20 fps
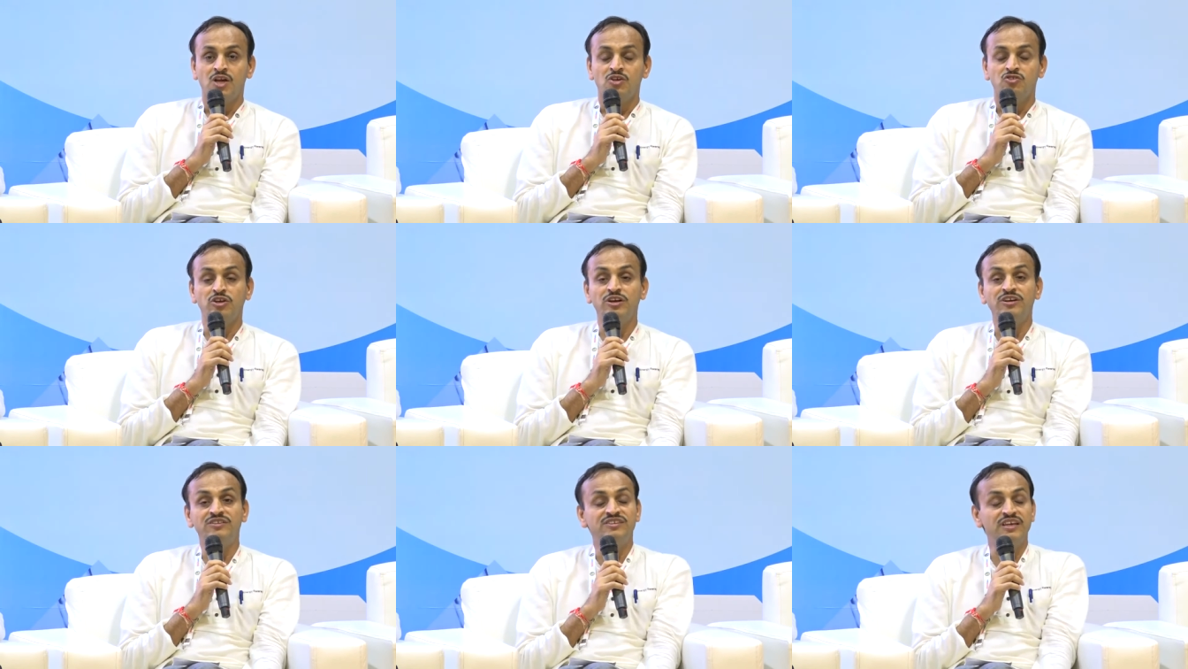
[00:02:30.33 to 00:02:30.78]

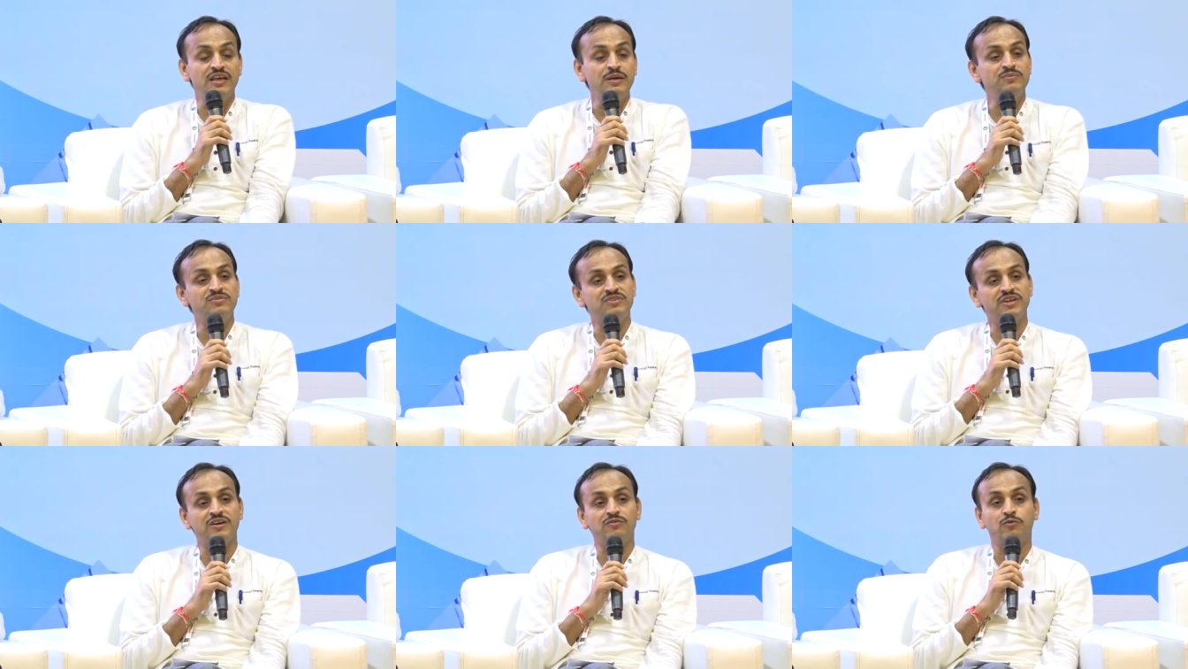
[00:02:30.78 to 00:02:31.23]
So it
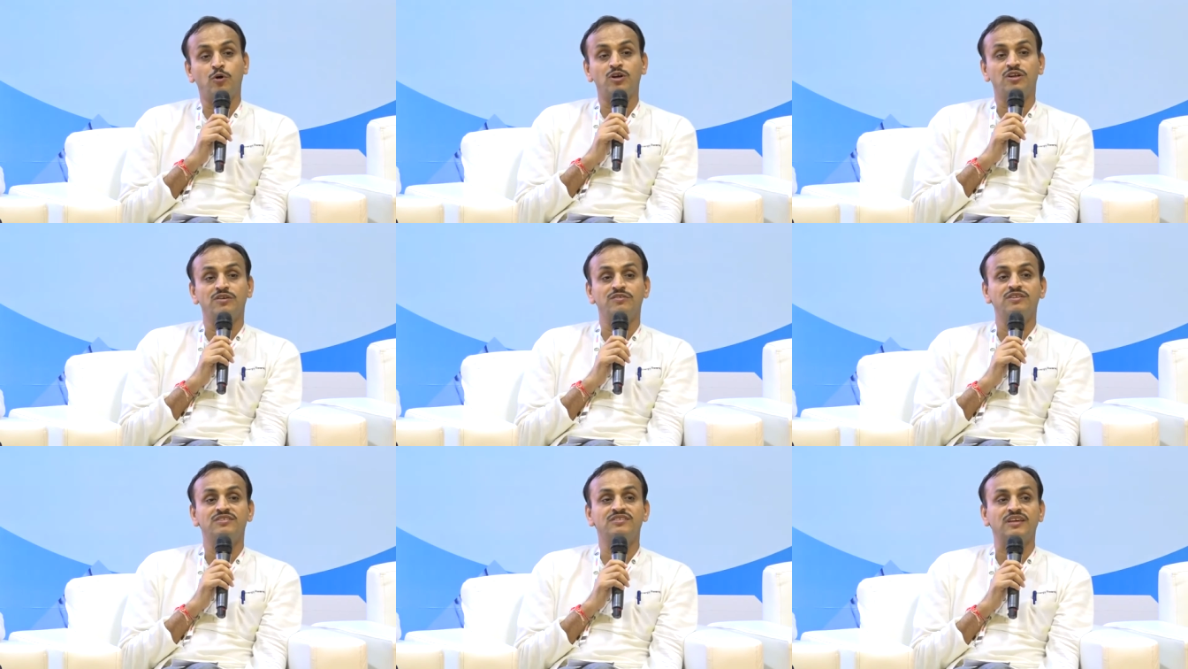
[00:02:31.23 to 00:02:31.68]
seems that
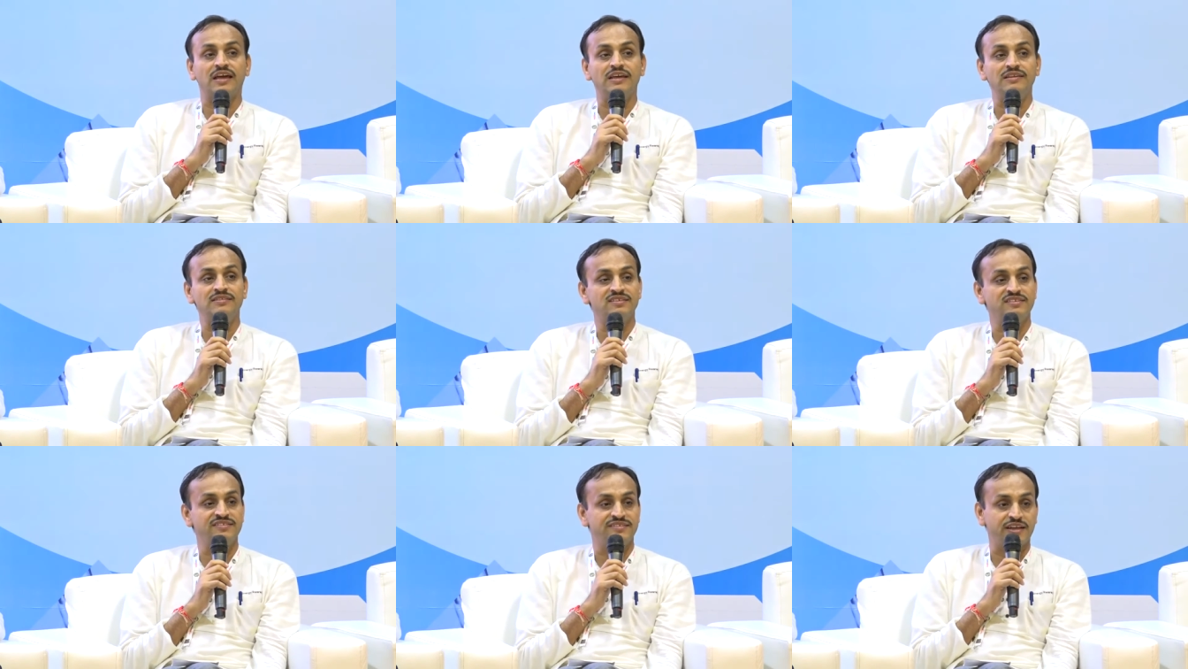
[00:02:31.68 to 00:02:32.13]
whatever
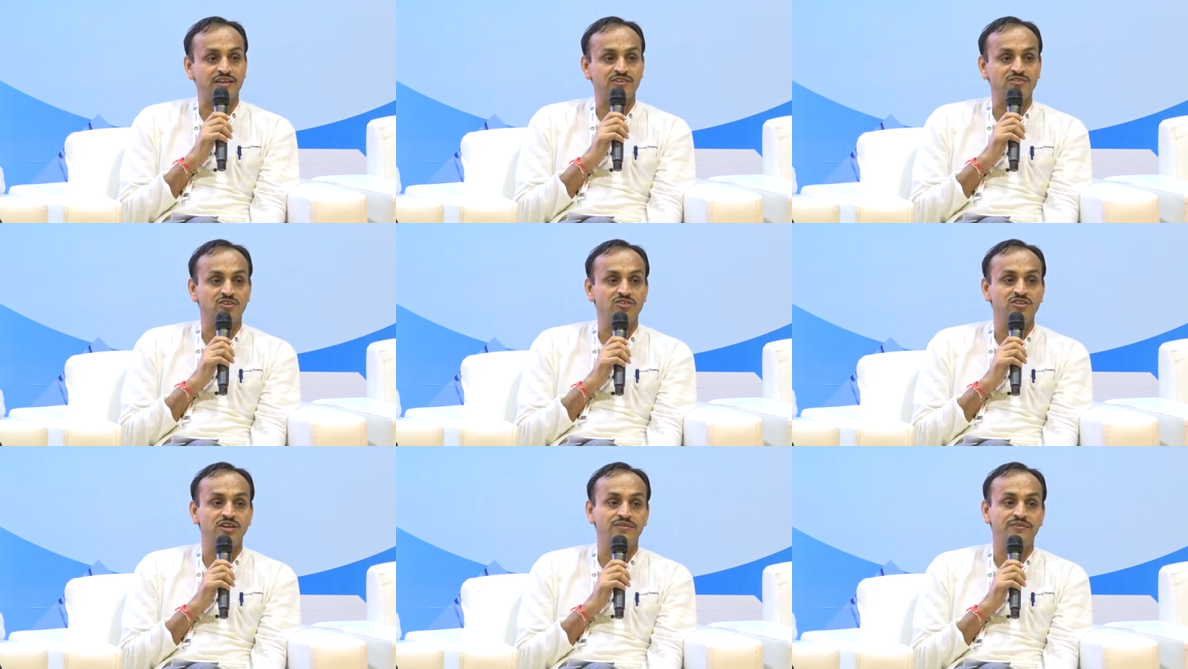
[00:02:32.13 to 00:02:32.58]
science and
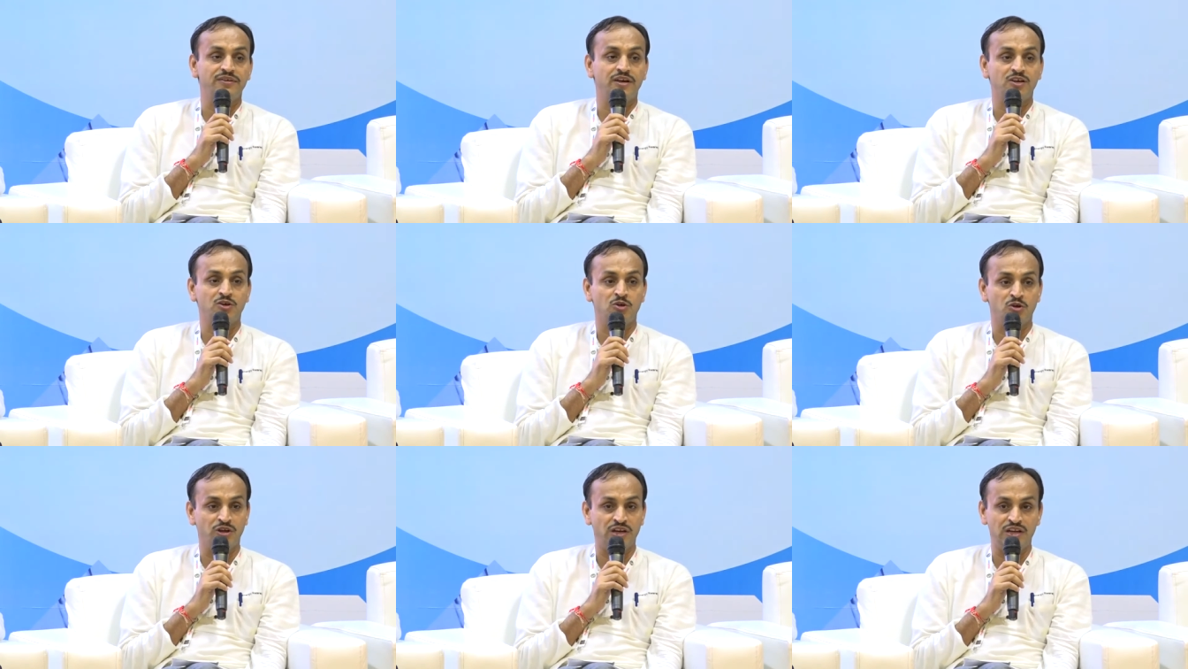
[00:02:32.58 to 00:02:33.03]
technology that we
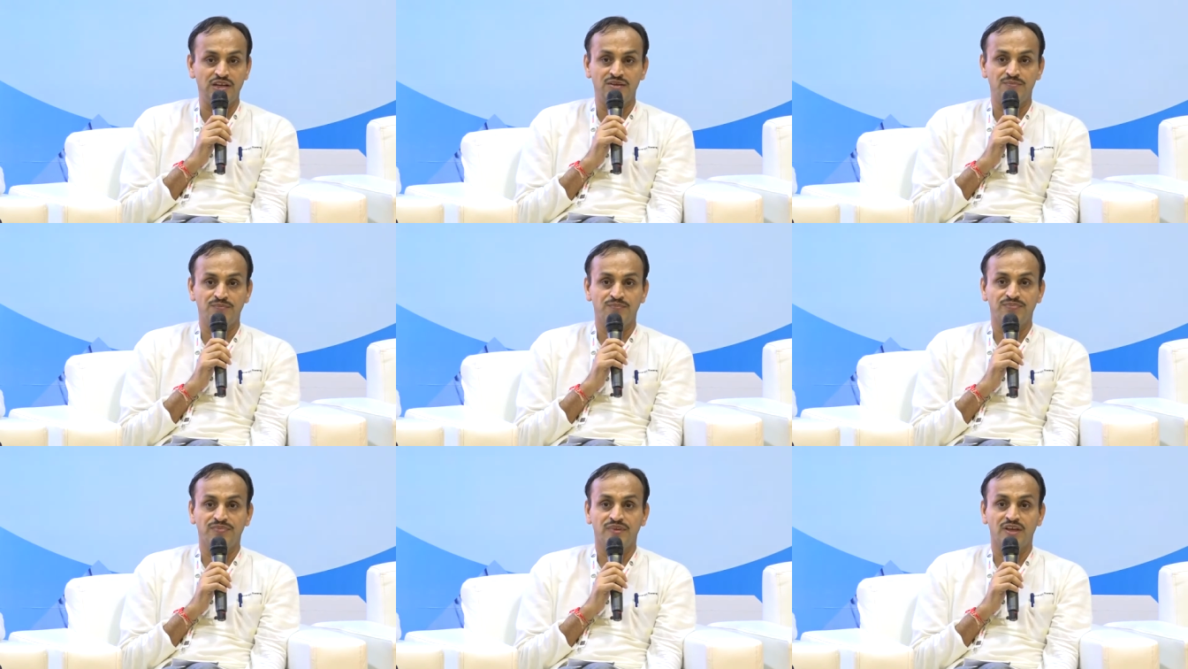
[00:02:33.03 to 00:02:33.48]
are
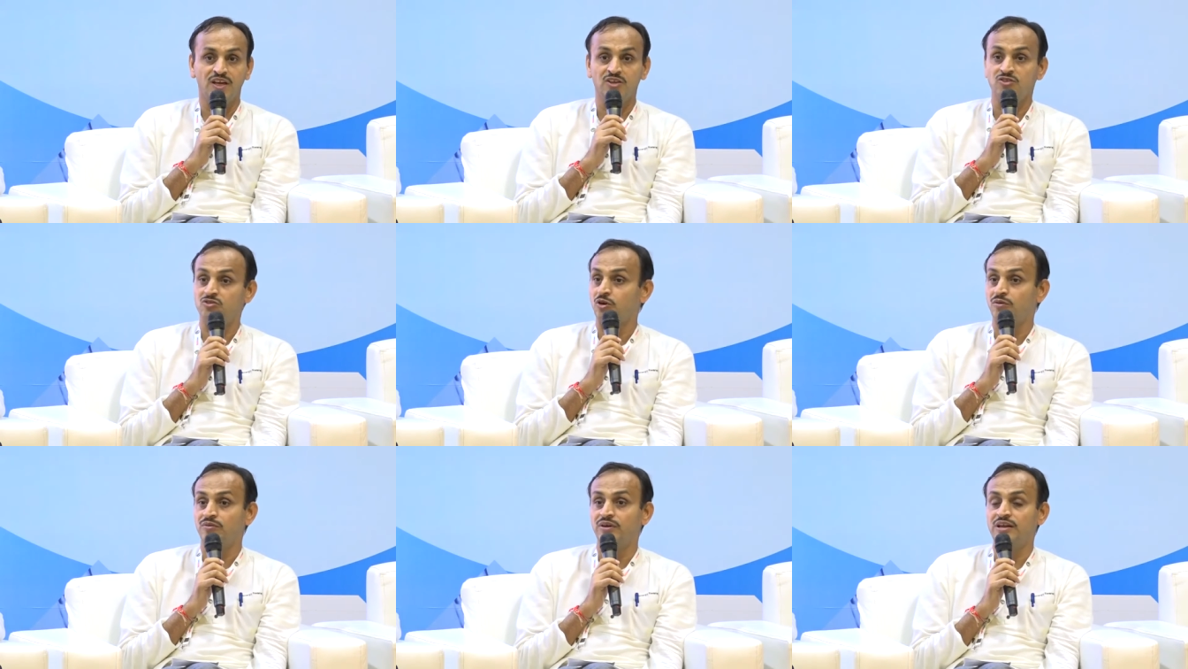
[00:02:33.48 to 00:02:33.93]
growing
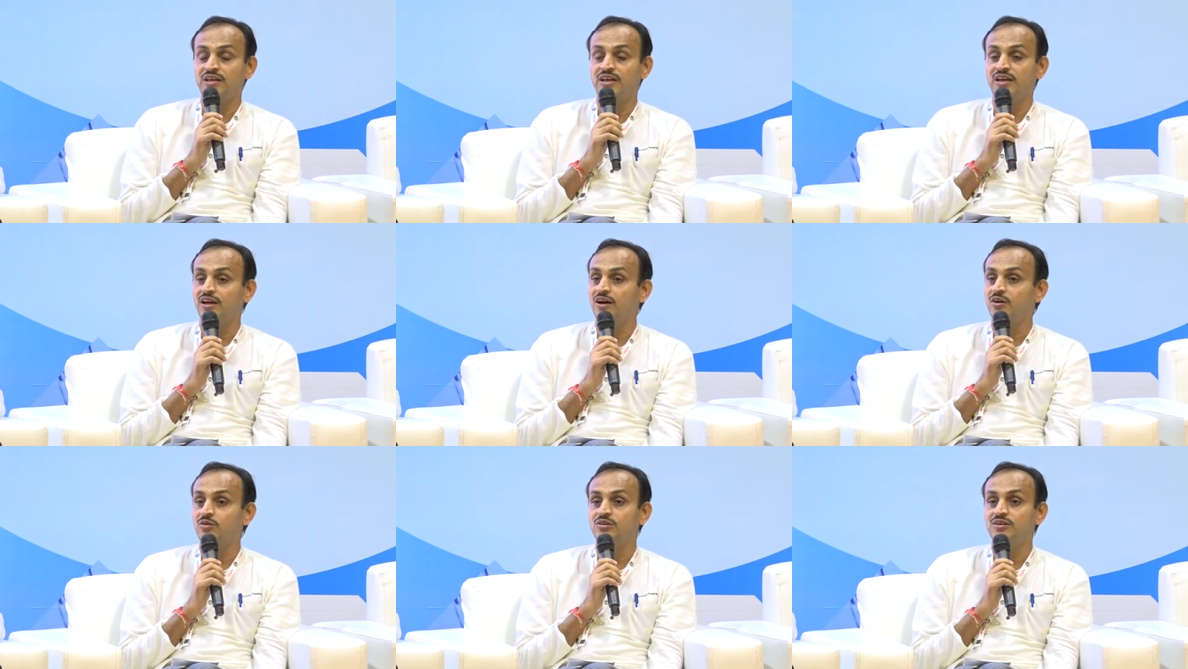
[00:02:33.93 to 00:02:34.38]
is not
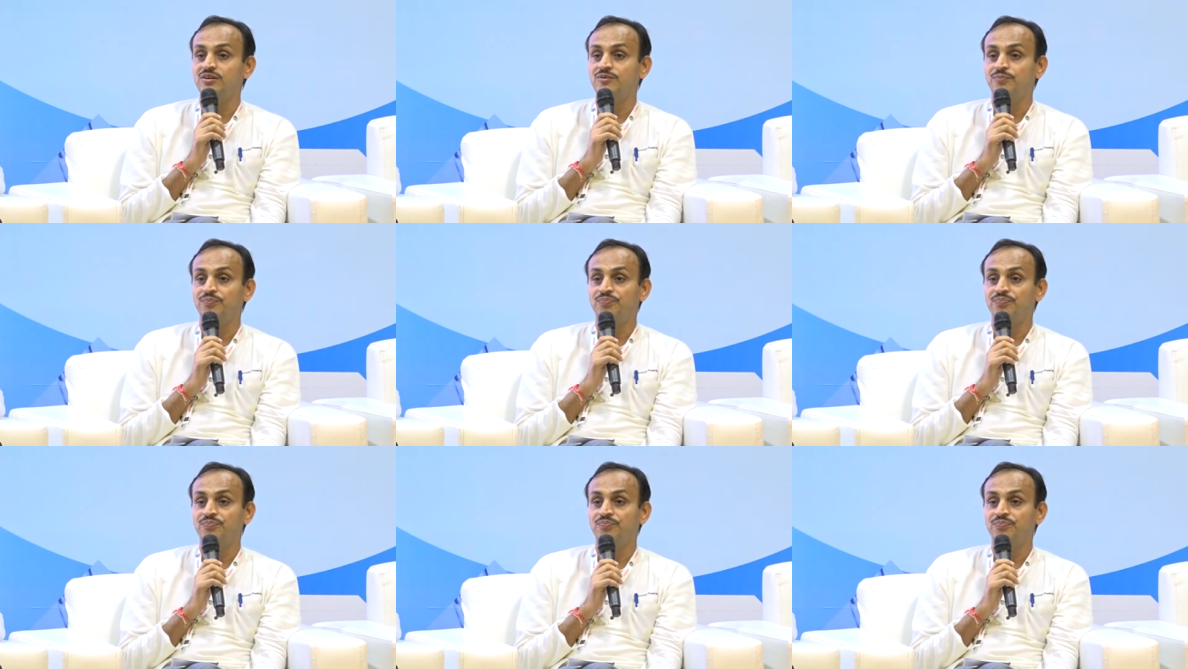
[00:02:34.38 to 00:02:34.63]
working out.